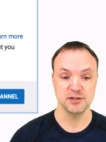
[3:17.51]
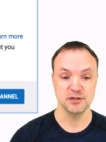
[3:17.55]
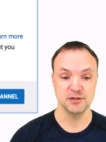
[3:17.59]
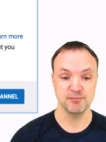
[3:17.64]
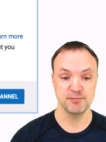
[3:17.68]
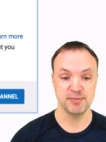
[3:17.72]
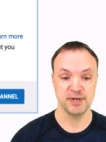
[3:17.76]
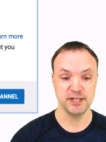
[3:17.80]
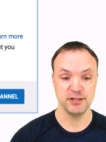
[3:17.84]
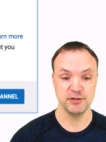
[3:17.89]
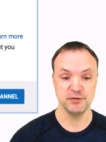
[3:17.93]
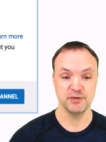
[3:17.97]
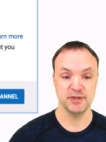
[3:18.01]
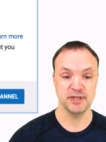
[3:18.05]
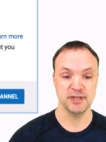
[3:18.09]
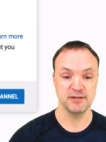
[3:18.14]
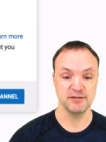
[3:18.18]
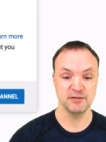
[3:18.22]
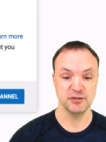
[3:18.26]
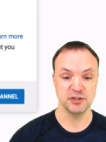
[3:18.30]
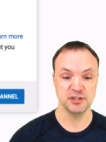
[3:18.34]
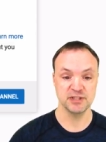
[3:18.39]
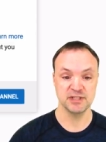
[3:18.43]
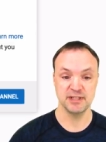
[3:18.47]
but you
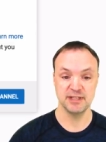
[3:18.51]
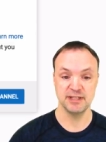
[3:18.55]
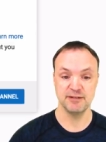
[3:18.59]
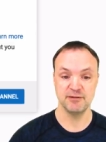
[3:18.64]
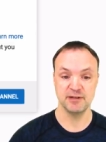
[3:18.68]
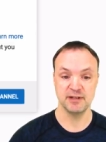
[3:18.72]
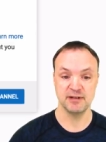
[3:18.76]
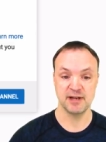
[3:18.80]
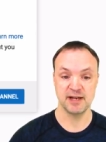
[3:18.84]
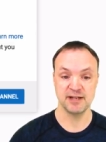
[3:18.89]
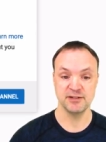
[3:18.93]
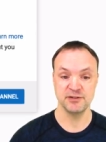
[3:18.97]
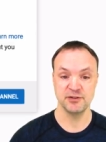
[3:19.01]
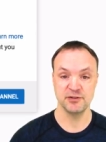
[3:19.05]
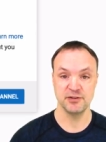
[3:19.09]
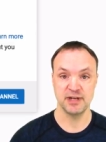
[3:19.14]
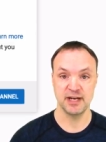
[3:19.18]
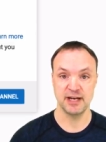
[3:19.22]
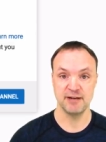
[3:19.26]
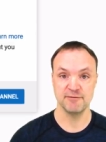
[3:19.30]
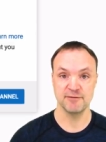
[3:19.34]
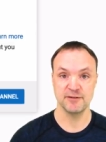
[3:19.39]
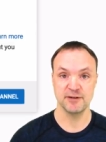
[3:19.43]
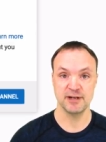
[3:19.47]
can just leave it as your
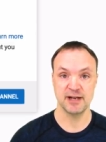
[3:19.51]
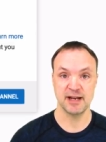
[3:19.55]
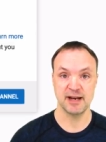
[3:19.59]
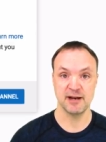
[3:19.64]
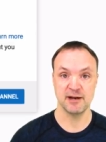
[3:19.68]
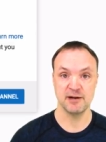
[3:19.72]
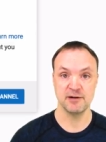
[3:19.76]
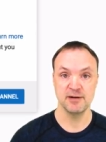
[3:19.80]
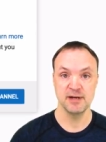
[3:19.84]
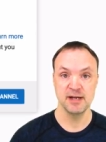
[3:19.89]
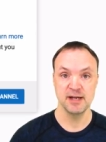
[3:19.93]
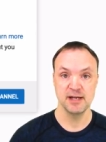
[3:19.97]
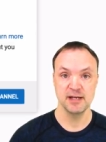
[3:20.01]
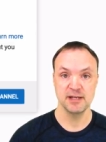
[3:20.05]
name for now.